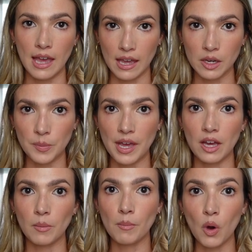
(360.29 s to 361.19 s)

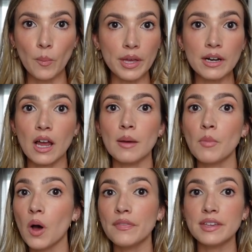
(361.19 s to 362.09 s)
handbag moment. I
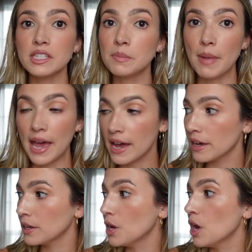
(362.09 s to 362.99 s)
bought this
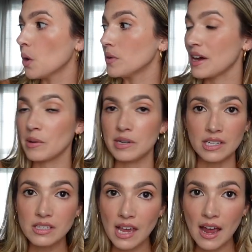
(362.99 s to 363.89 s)
bag without a
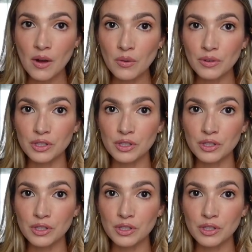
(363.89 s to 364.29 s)
discount,